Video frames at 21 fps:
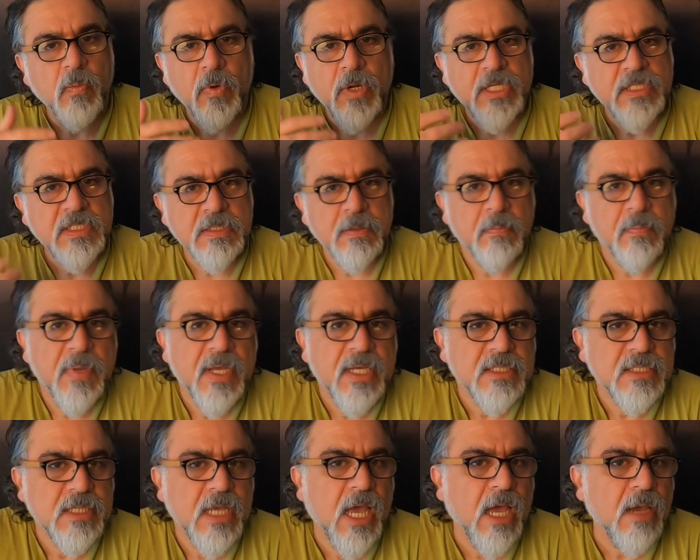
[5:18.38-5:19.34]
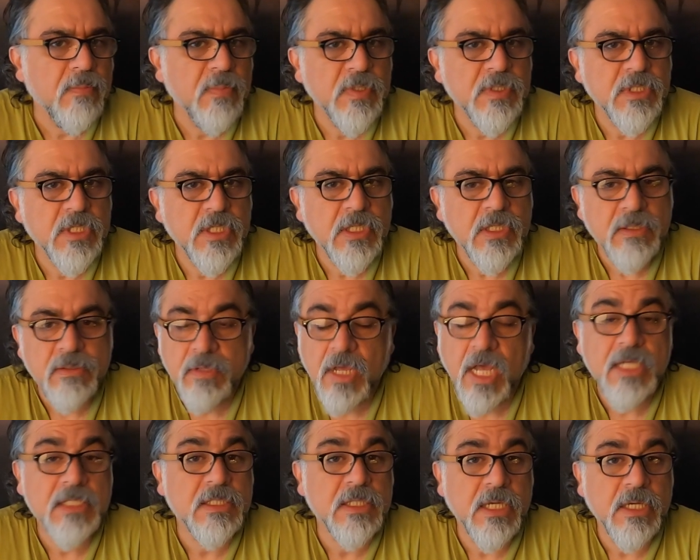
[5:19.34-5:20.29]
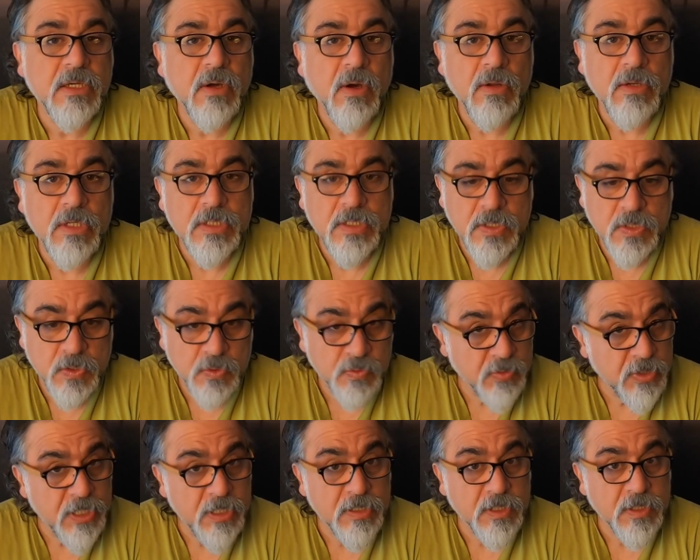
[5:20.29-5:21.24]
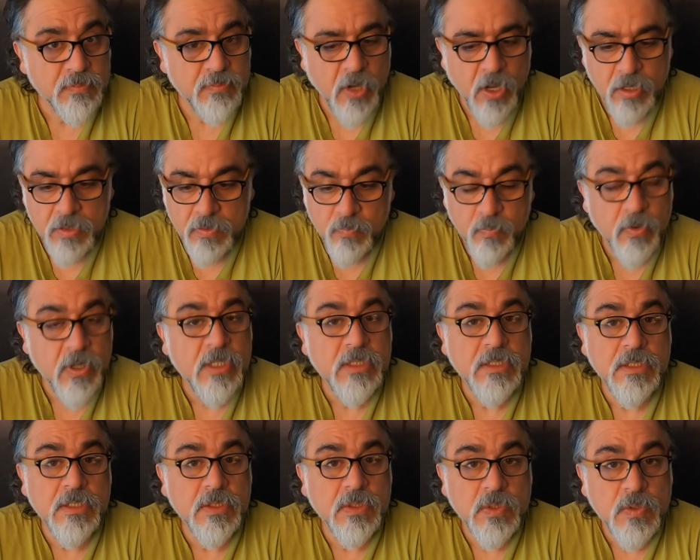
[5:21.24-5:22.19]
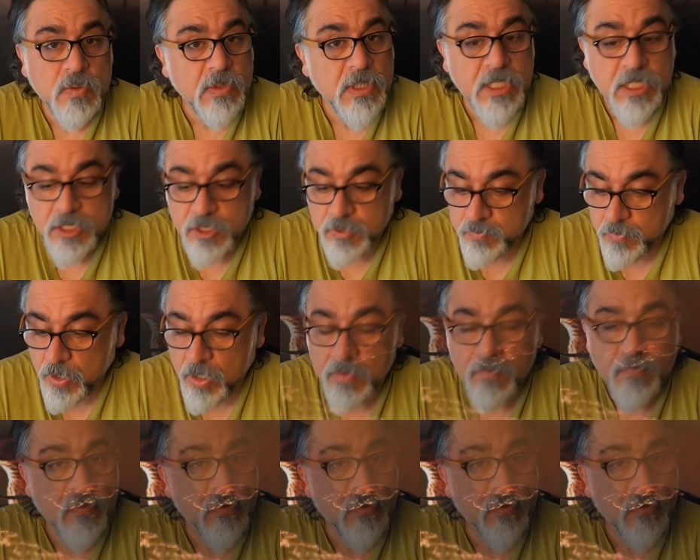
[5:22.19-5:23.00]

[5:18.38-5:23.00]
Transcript: What is the best aperture, as they call it, sweet spot? What is the sweetest spot